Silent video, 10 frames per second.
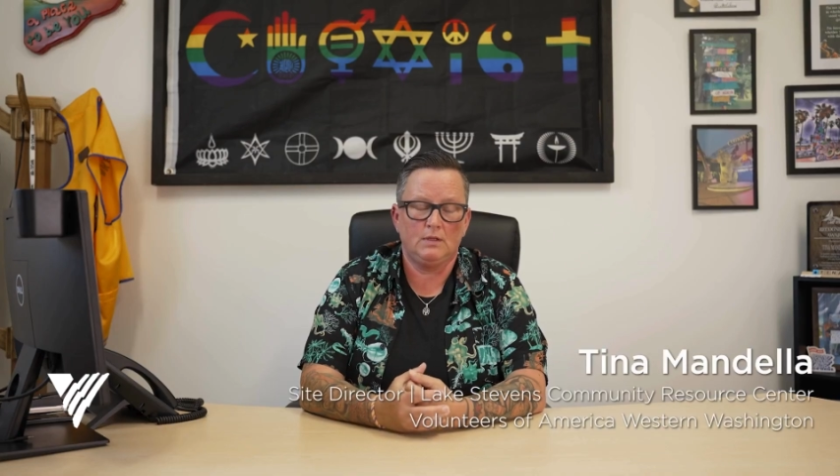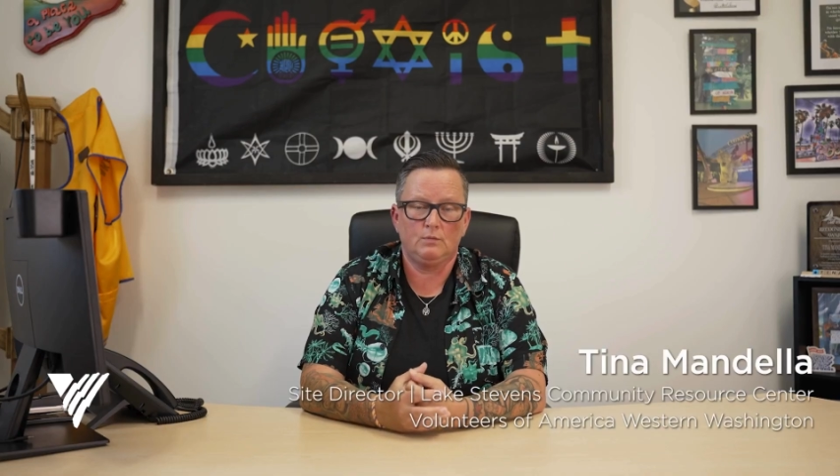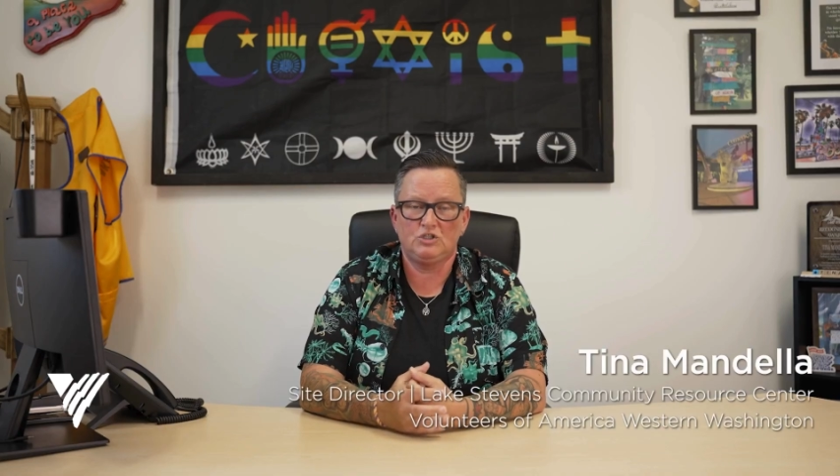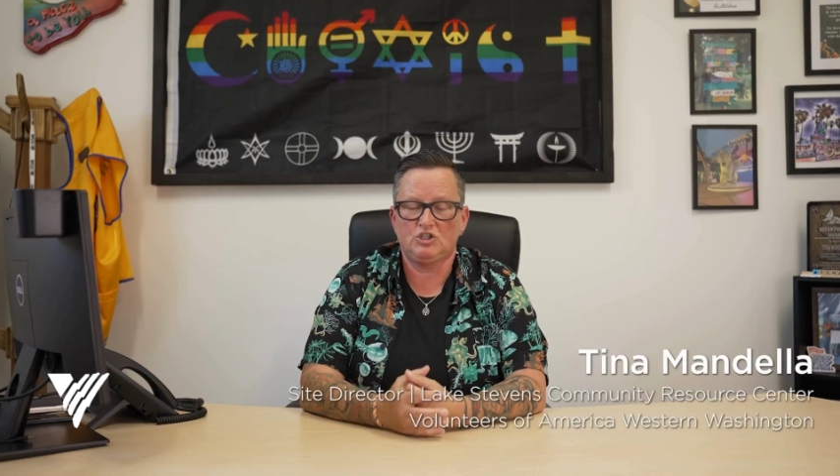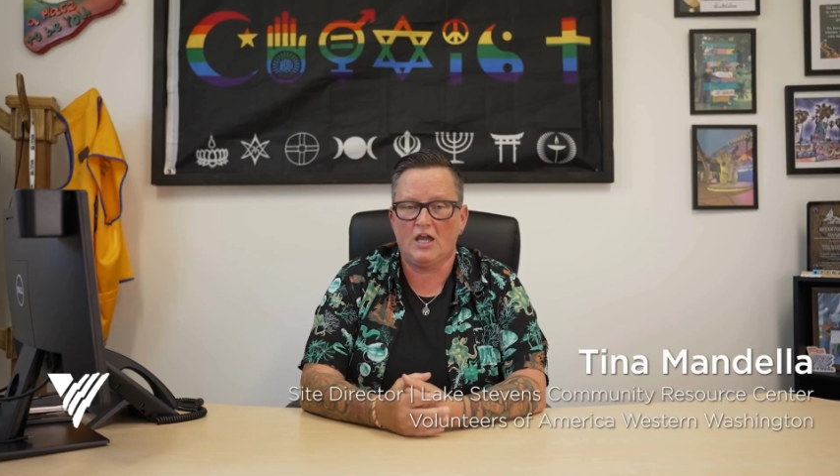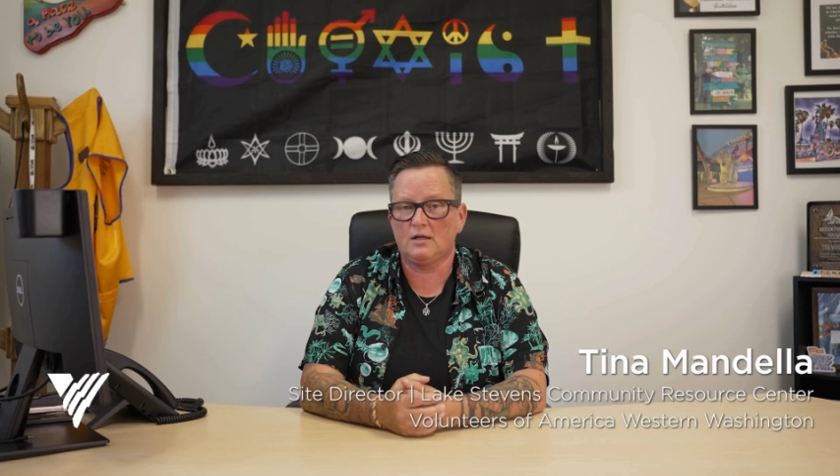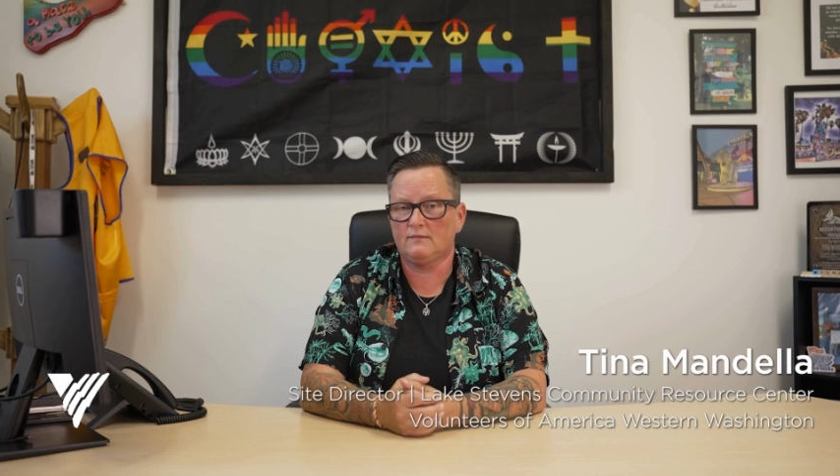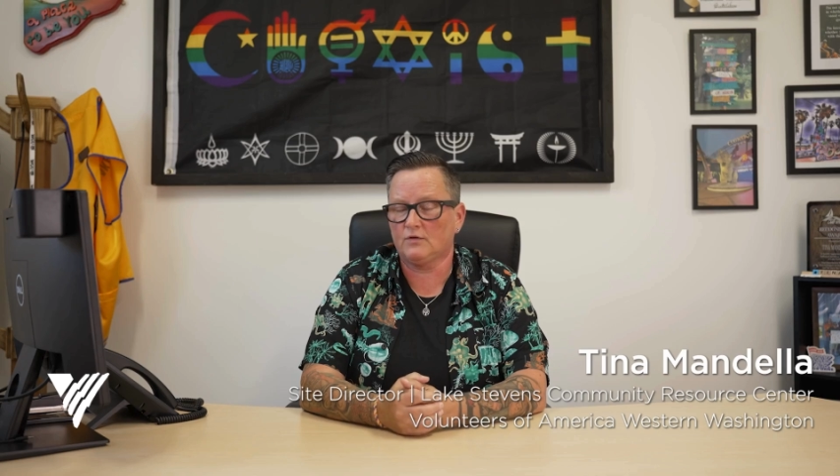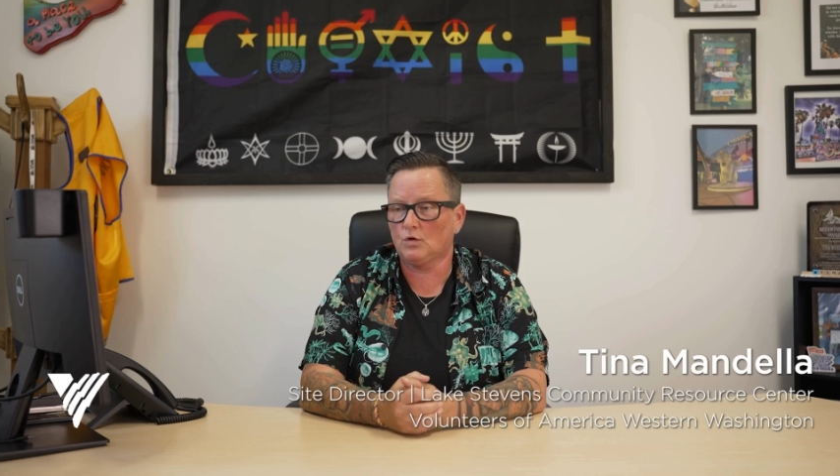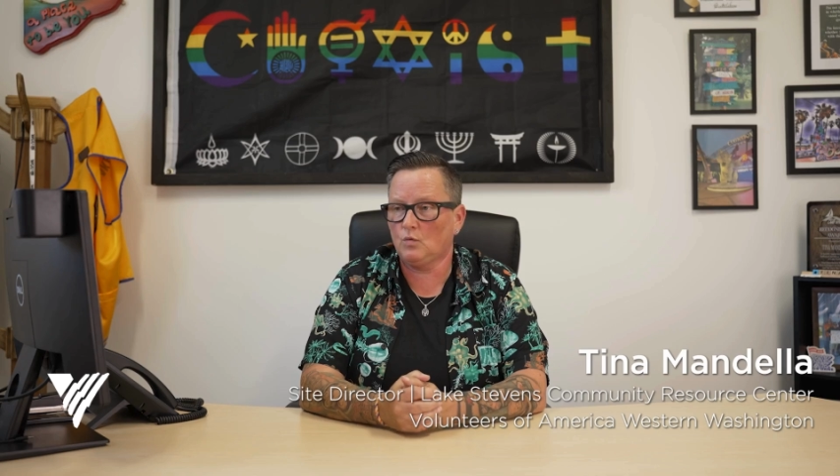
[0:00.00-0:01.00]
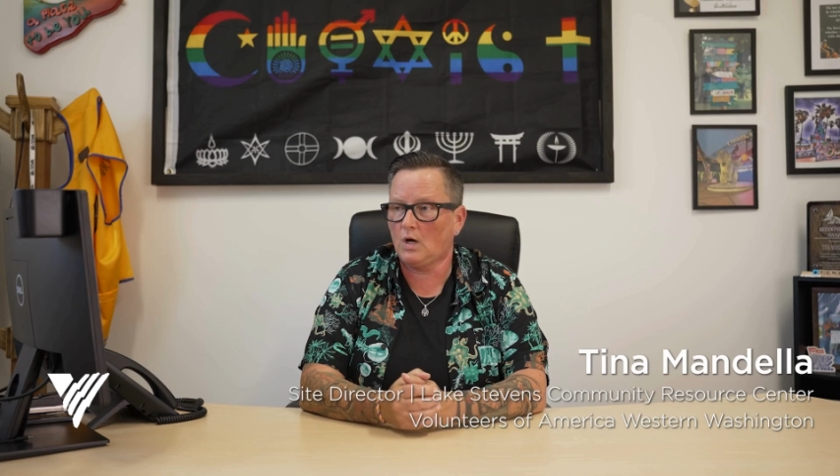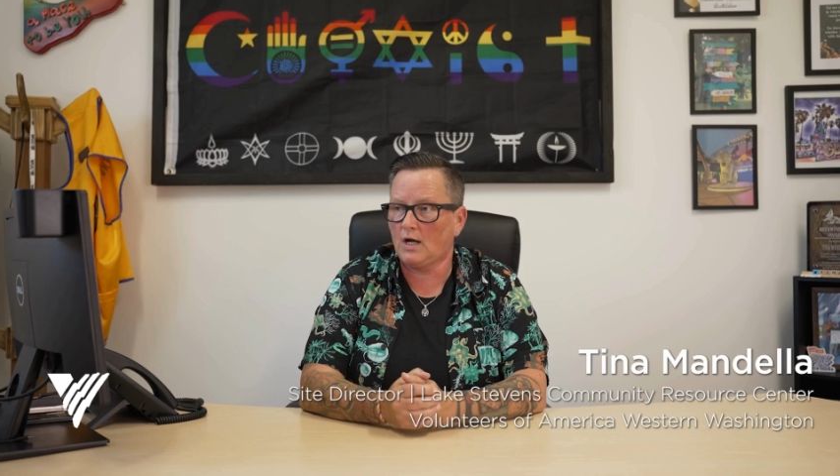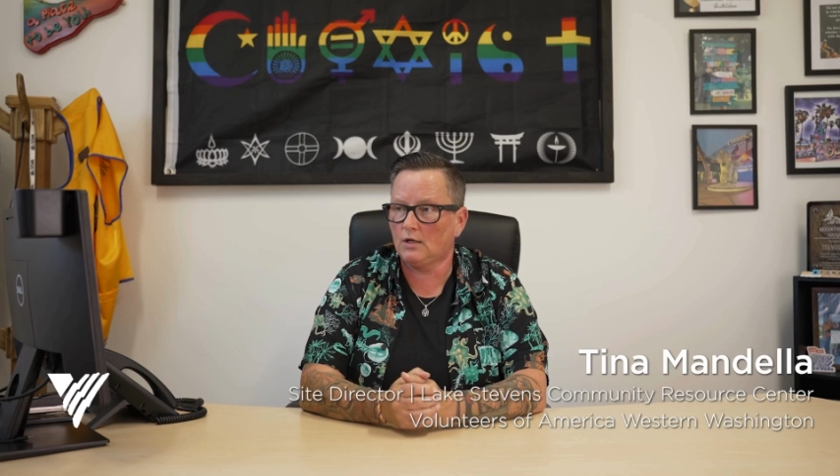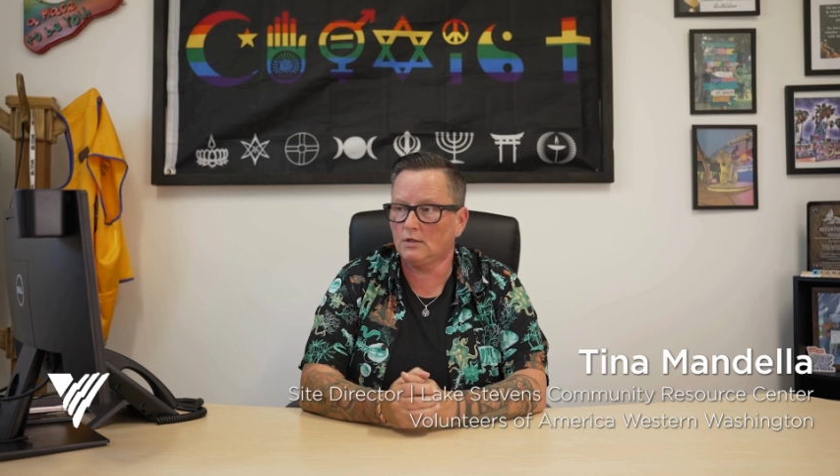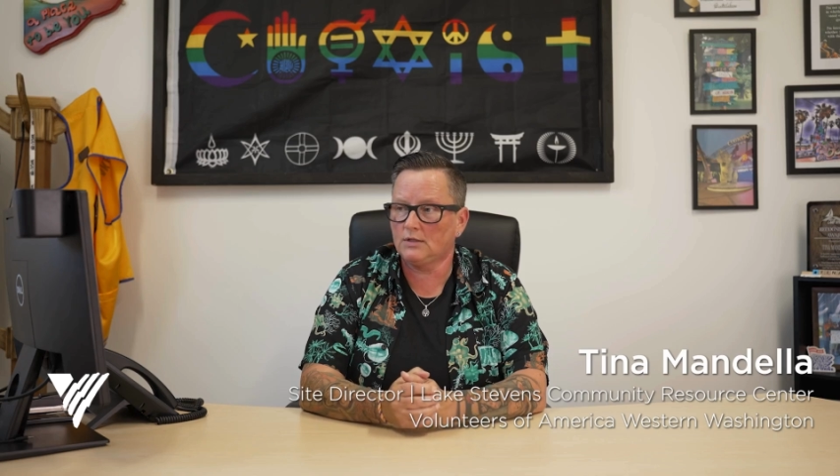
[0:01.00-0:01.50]
and we chatted for a
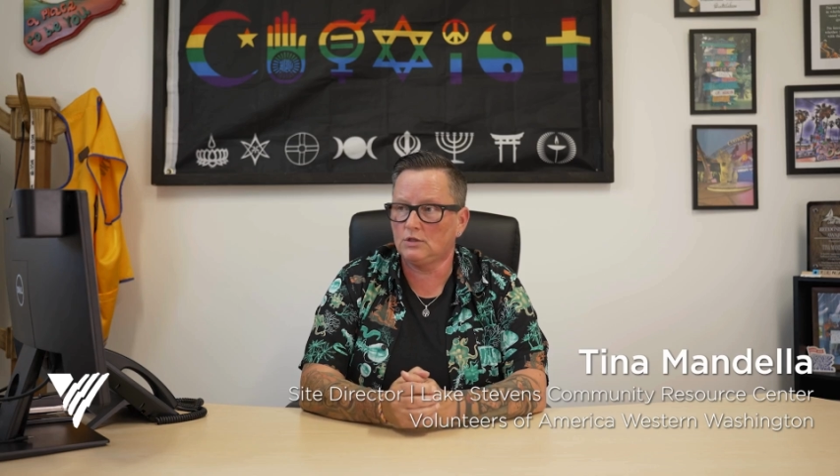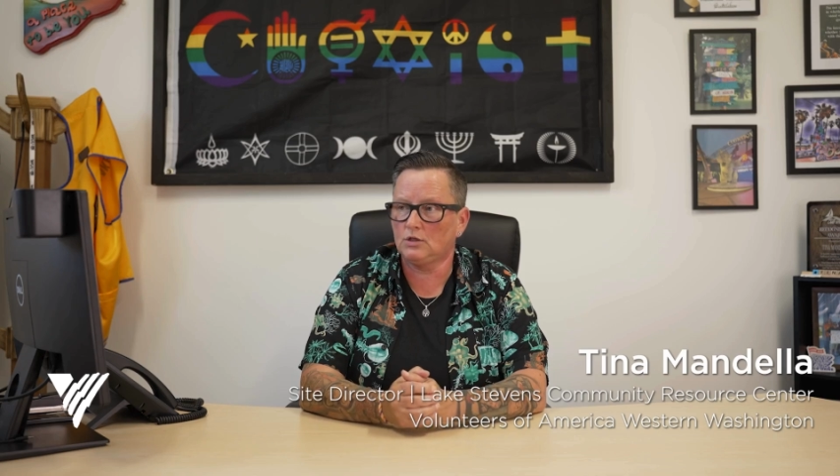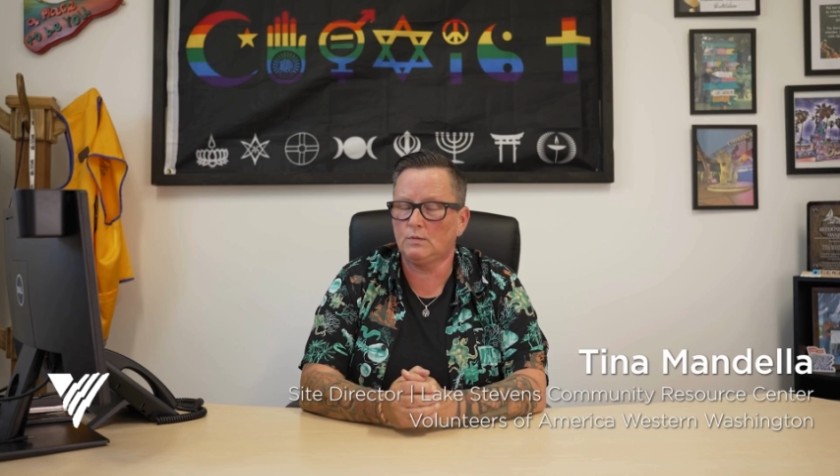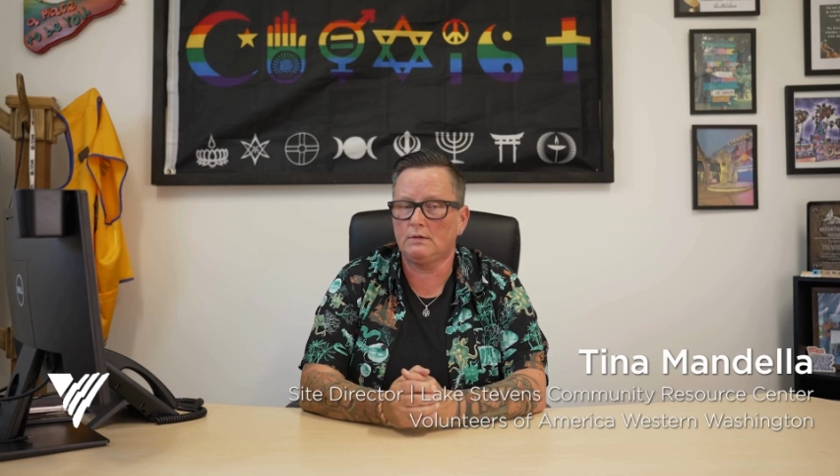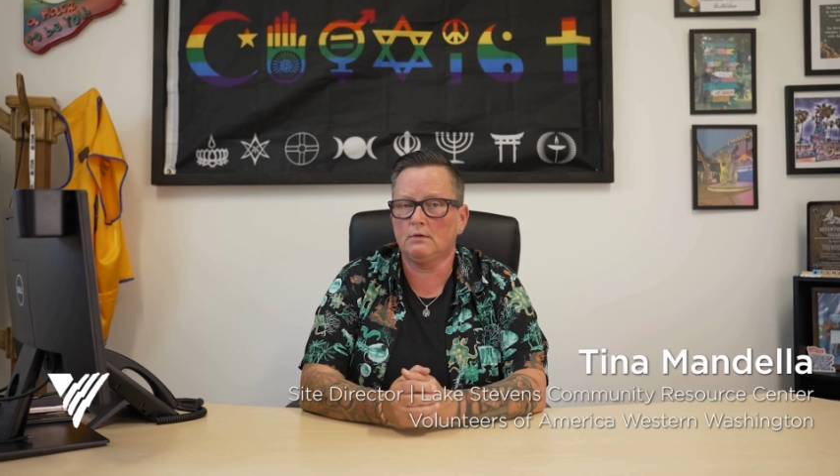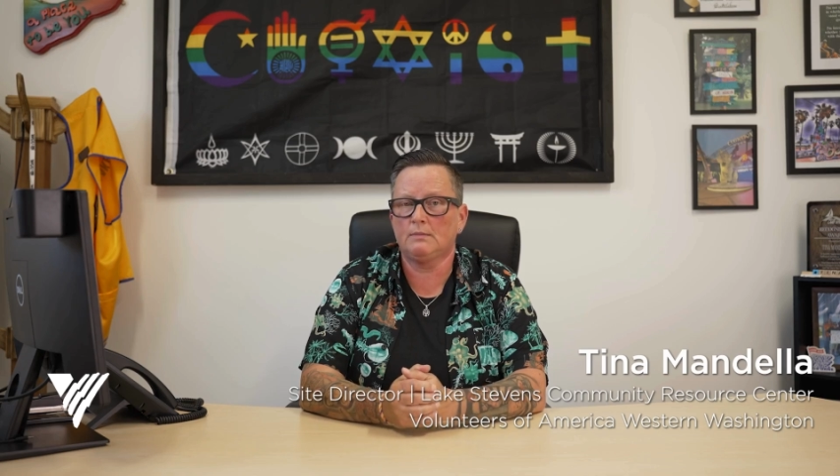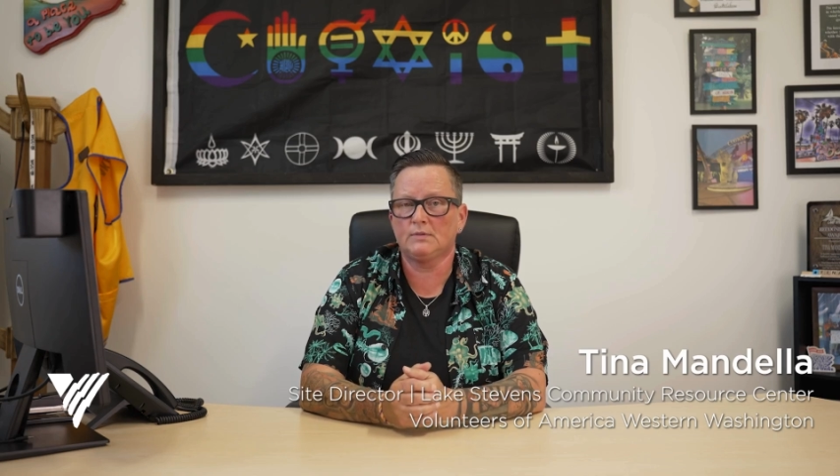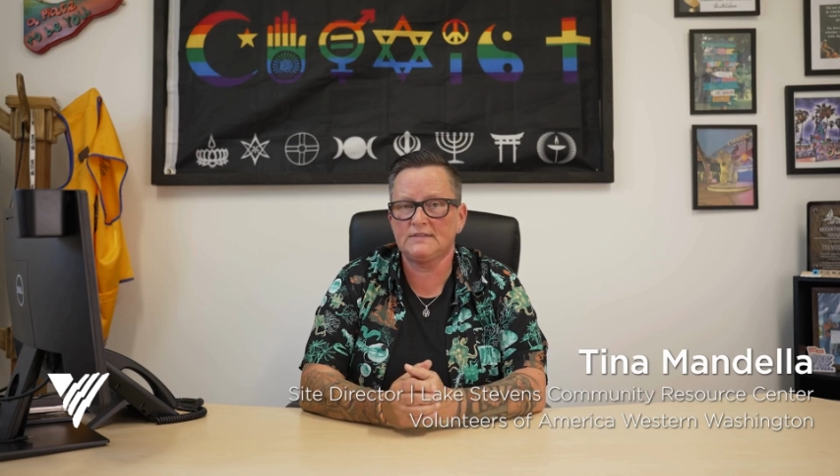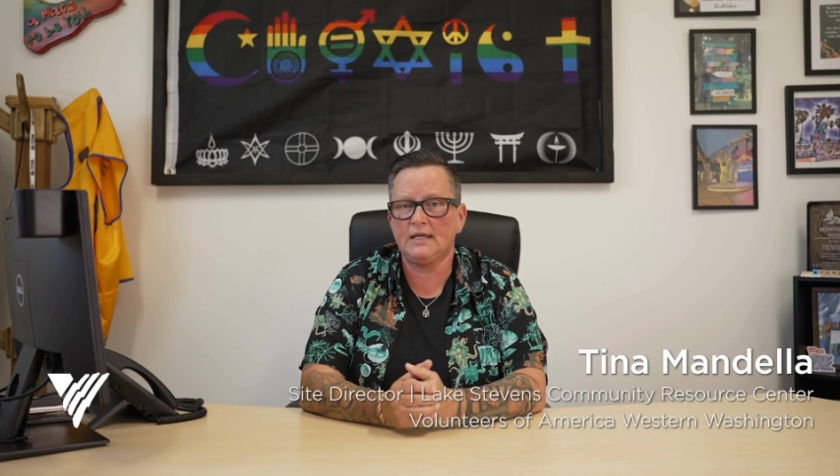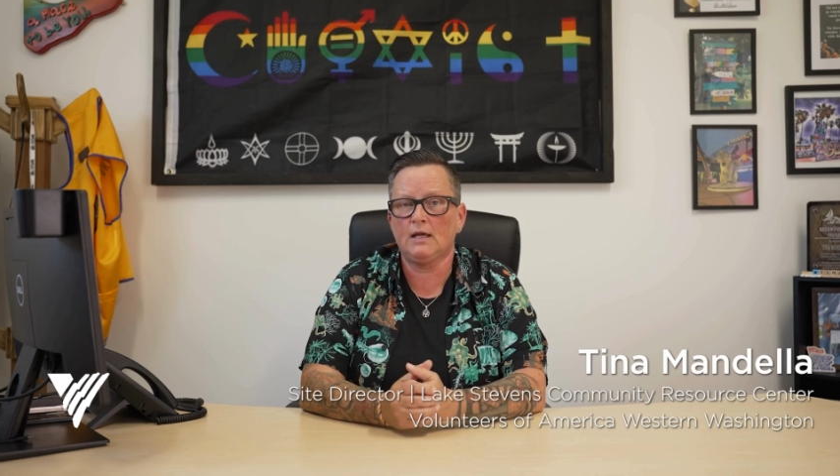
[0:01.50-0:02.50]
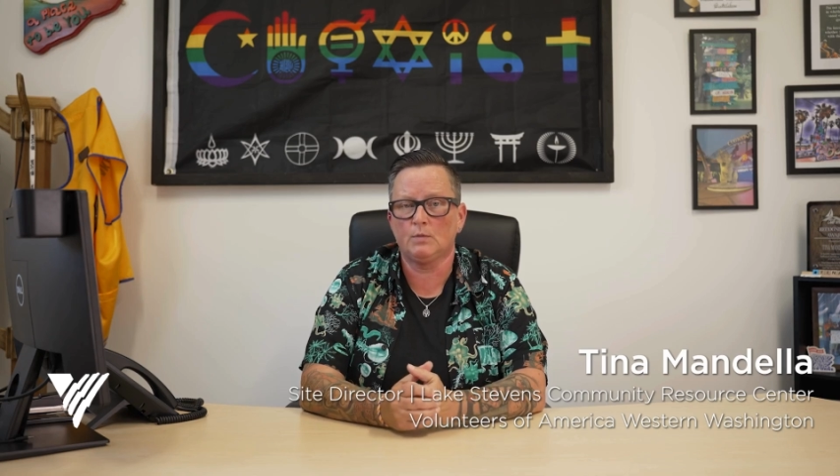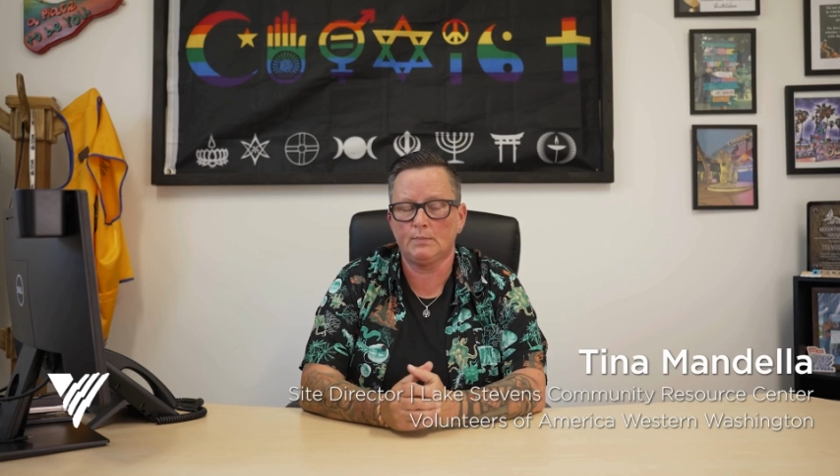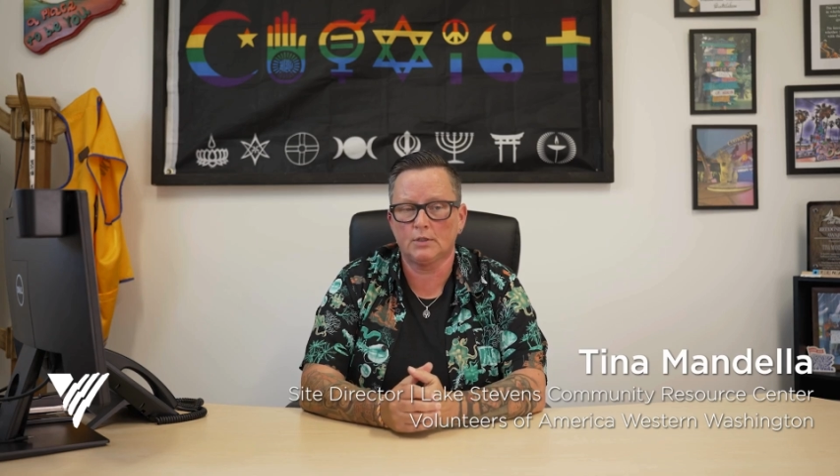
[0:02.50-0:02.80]
while and you know we were able to help